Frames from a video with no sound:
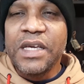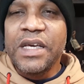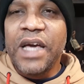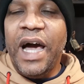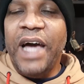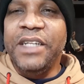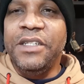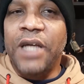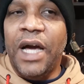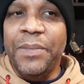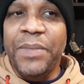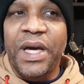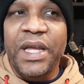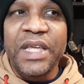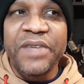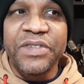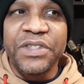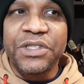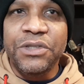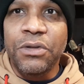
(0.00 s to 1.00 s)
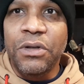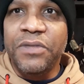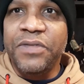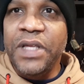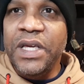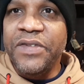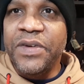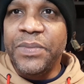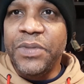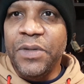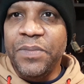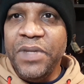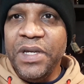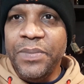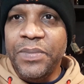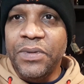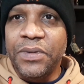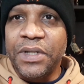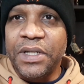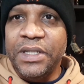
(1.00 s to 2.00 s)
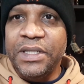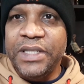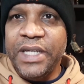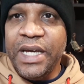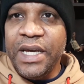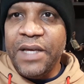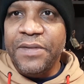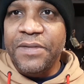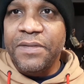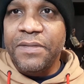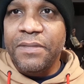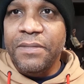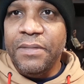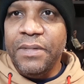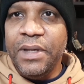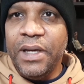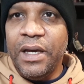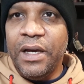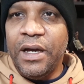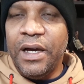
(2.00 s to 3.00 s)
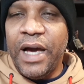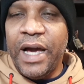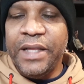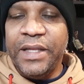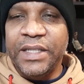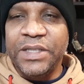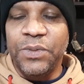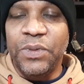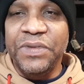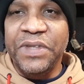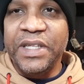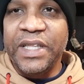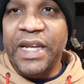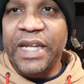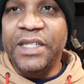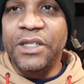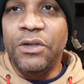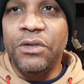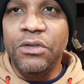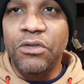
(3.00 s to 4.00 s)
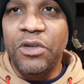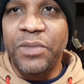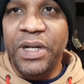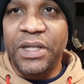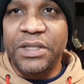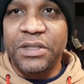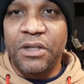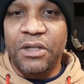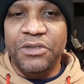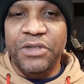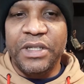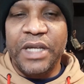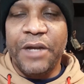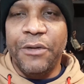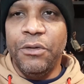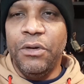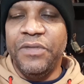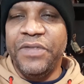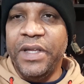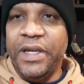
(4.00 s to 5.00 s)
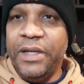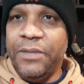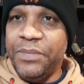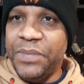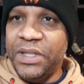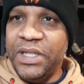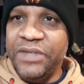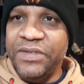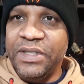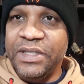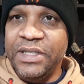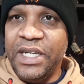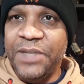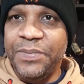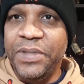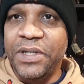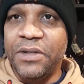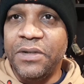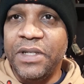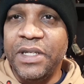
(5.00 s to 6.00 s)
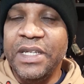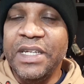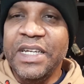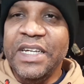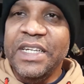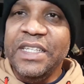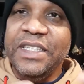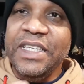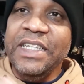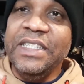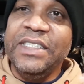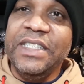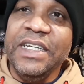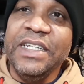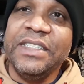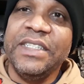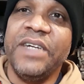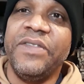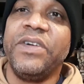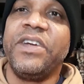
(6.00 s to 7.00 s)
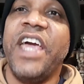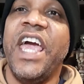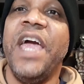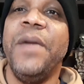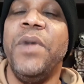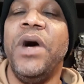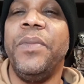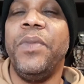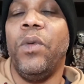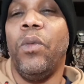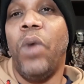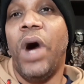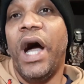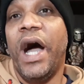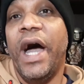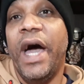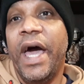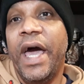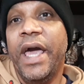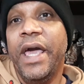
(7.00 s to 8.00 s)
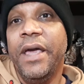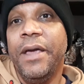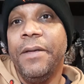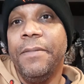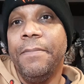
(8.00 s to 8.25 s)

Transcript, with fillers: I, am not even sure if they even put people to death. Uh, I, that's one thing that I don't know about Star Trek. I don't know if they believed in death penalty. These things never came up. Why?